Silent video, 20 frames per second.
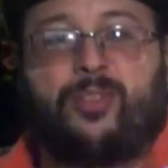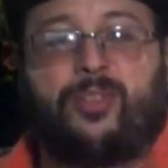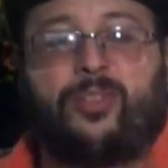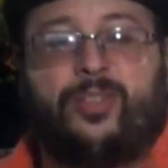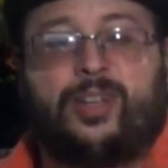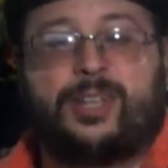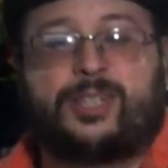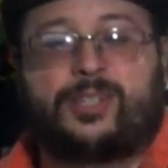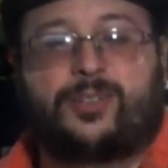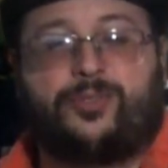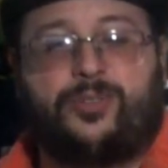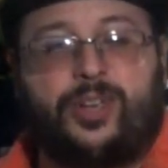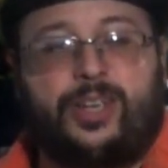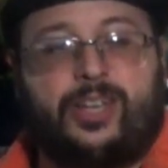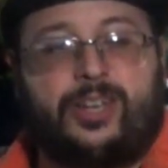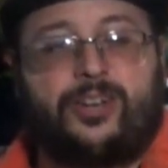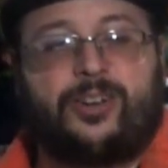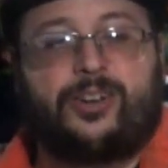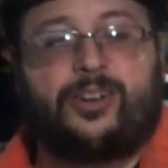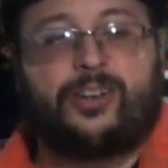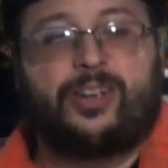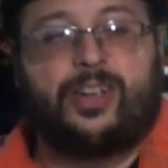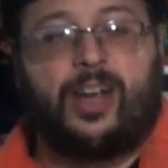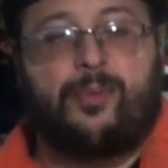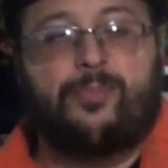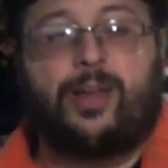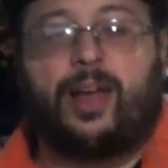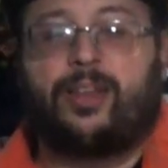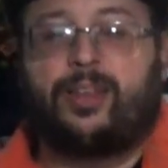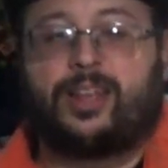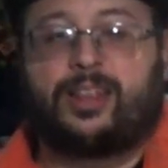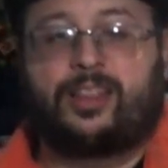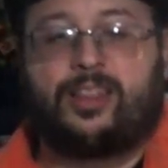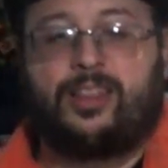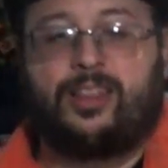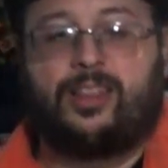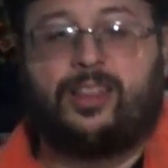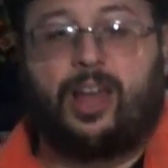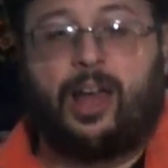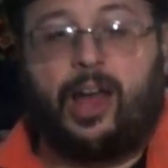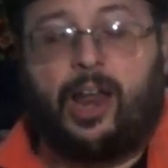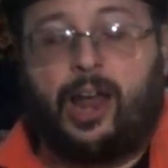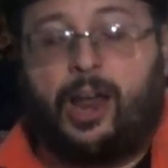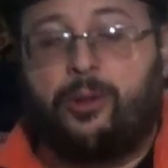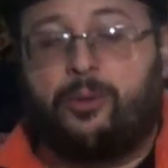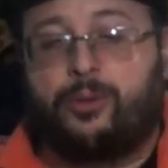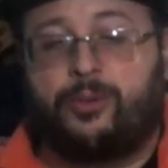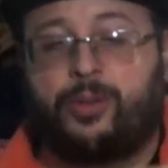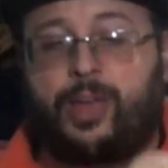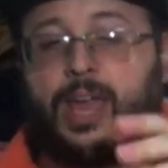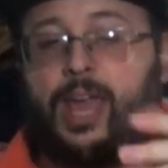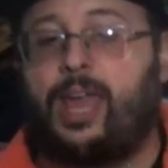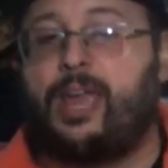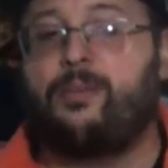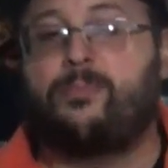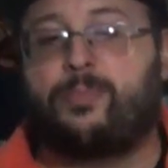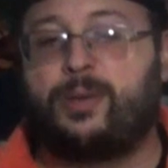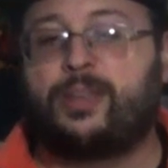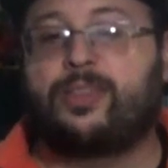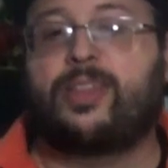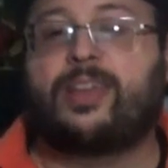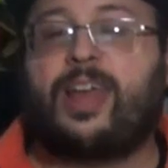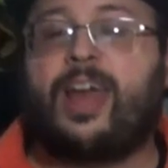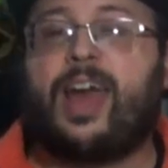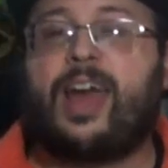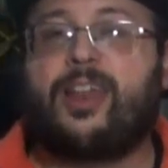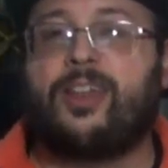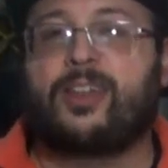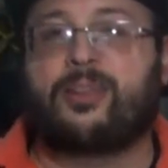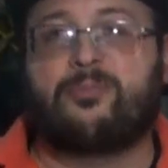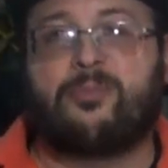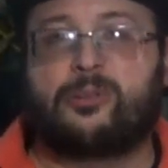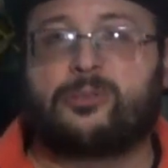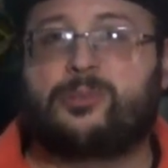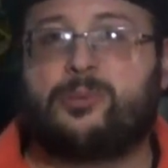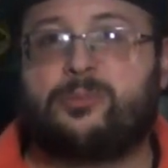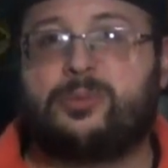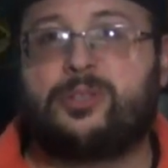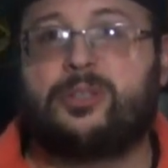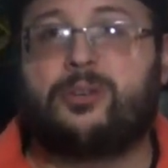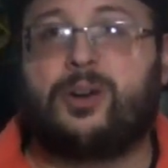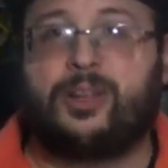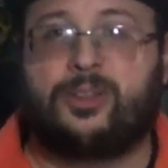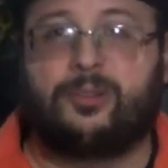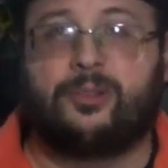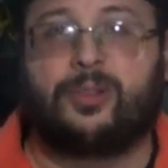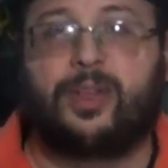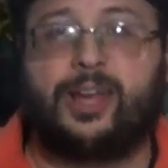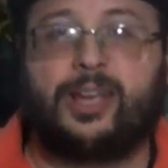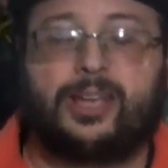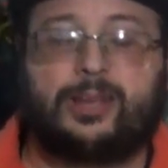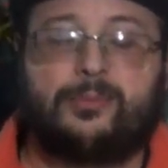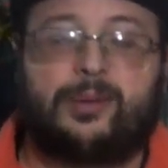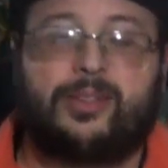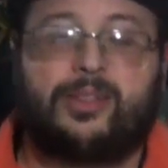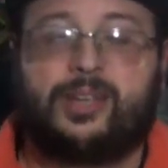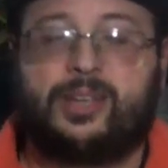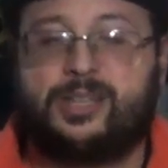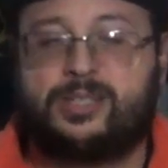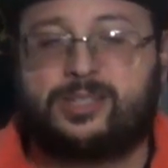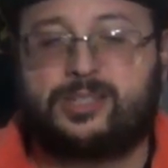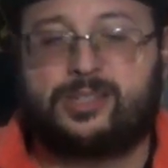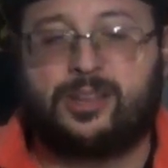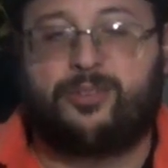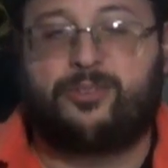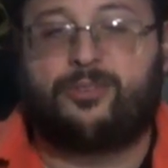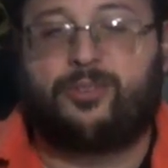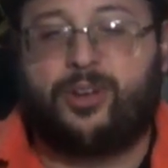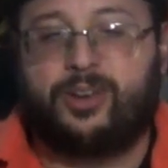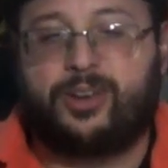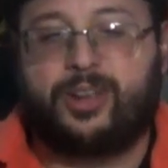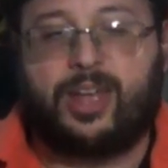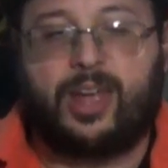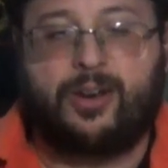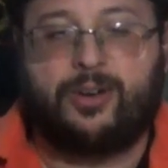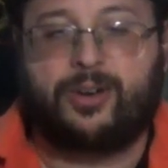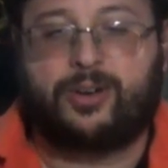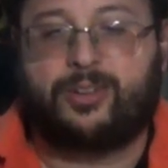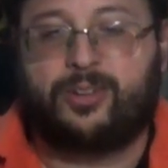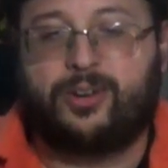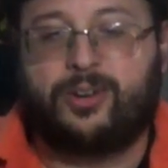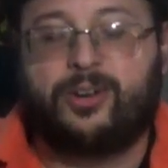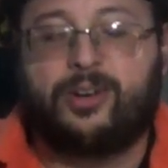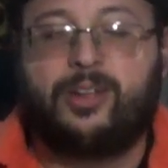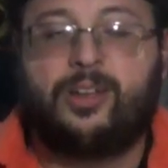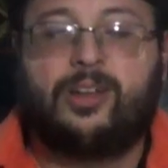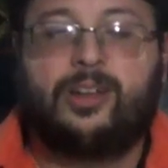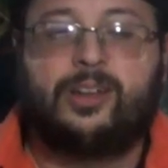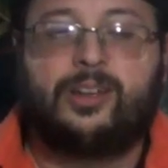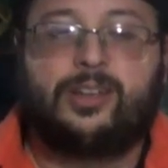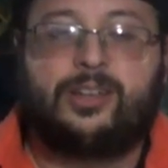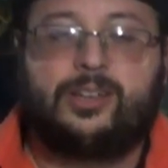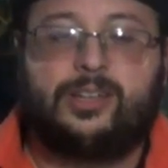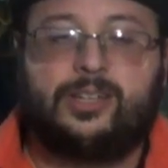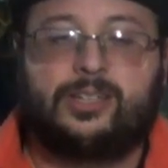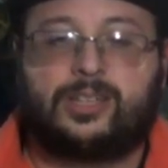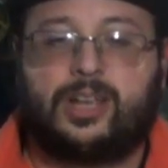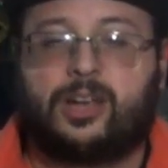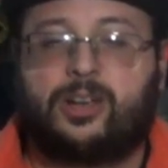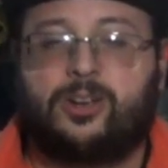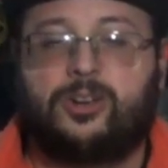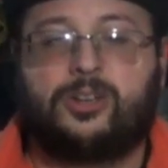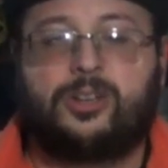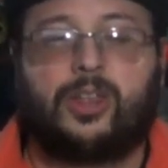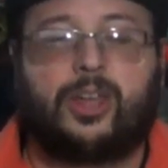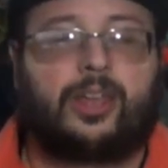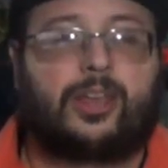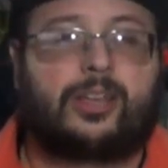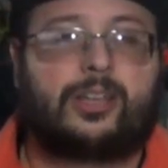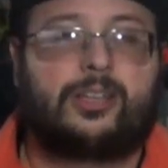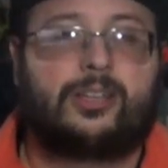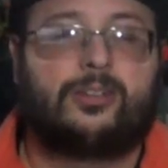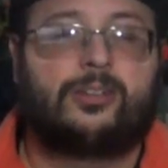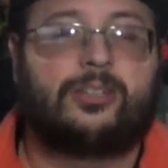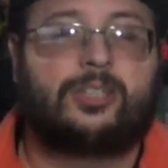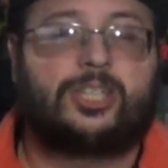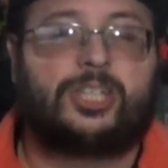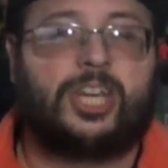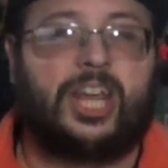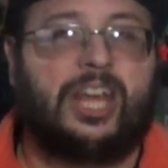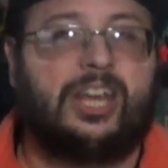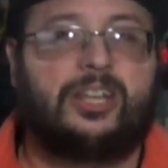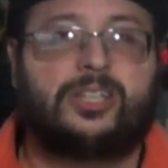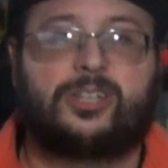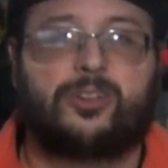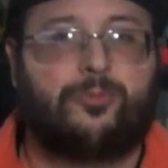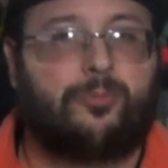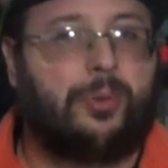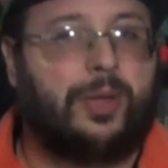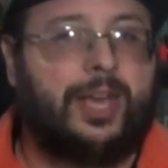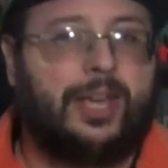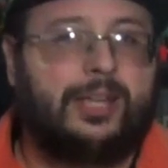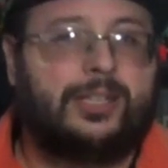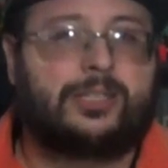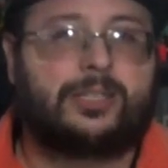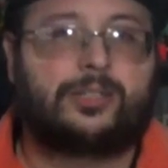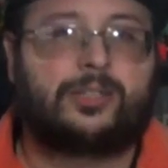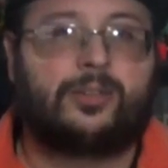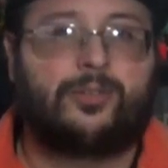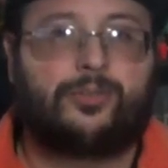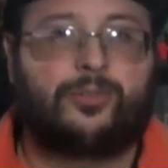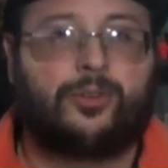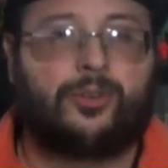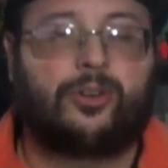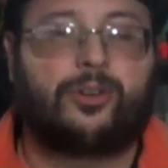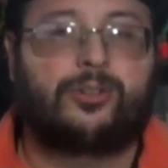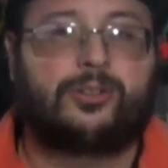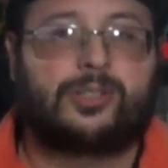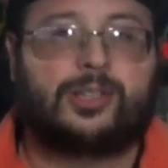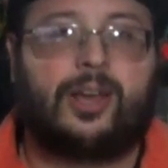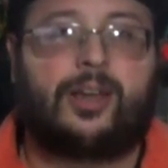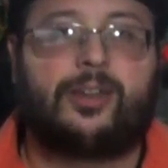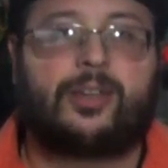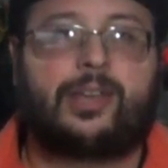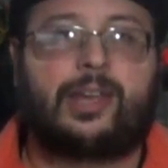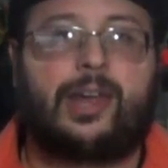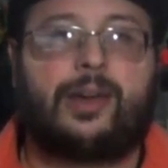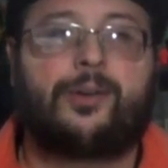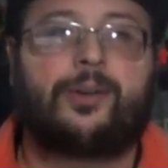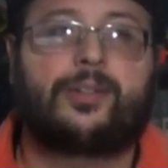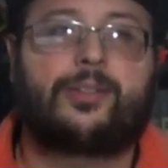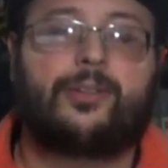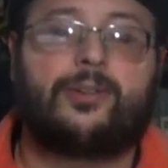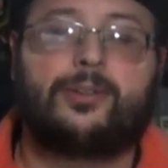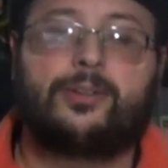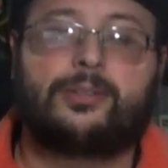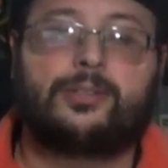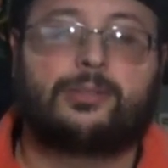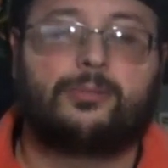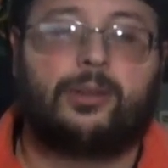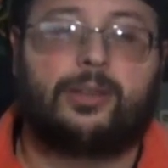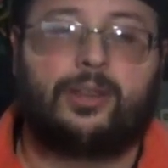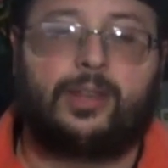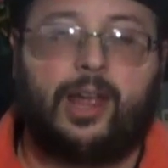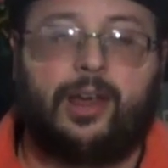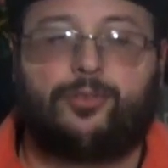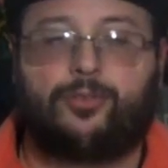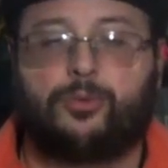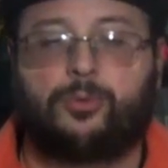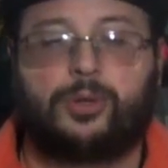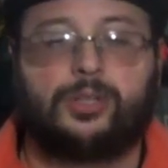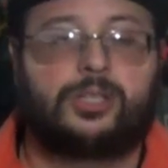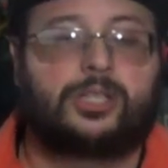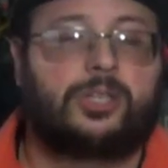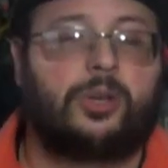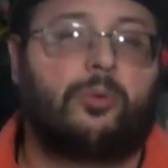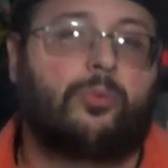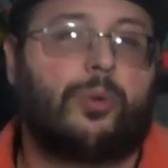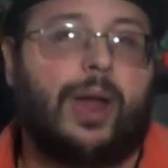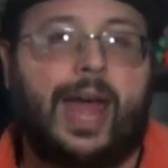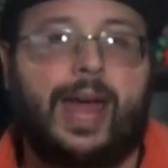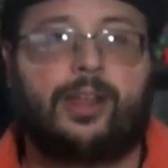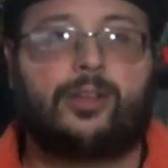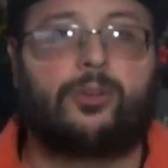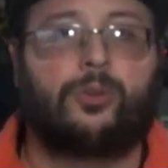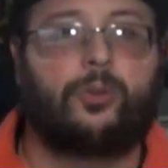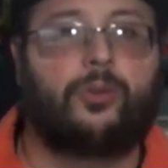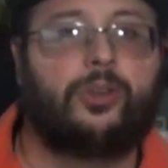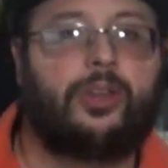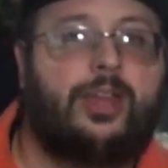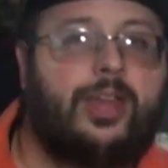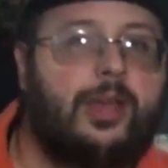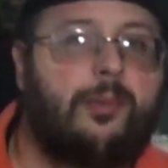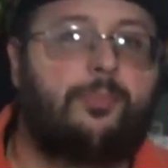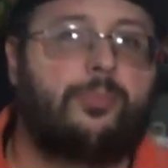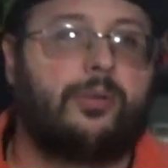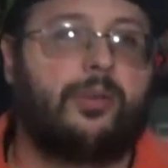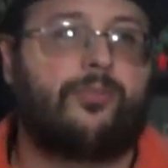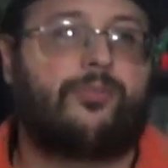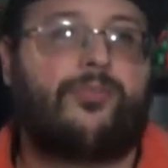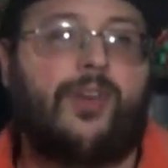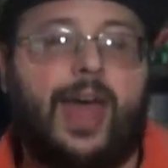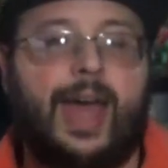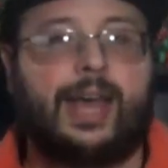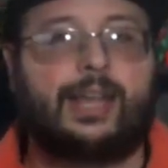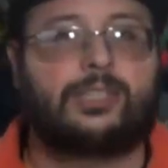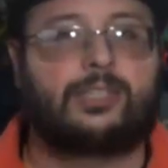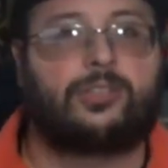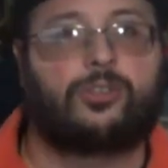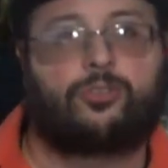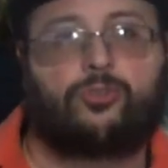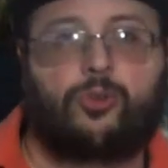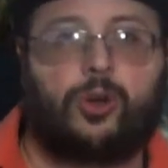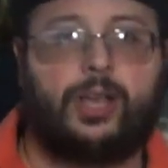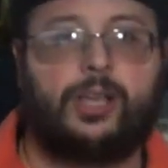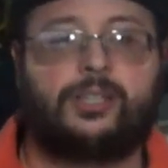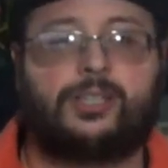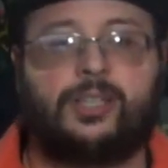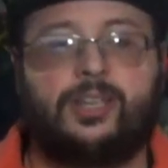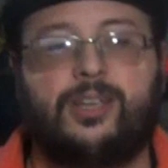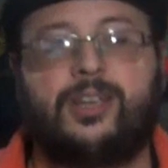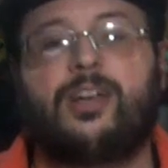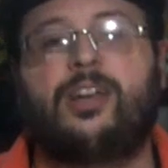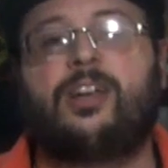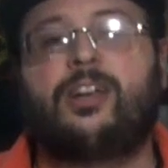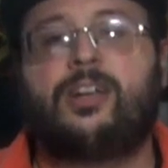This figure, I don't hate Big the Cat like most people do. I do like him. I think he's a fun character. He's a good, change of pace for Sonic characters, and everyone's so radical and hip and fast and crazy.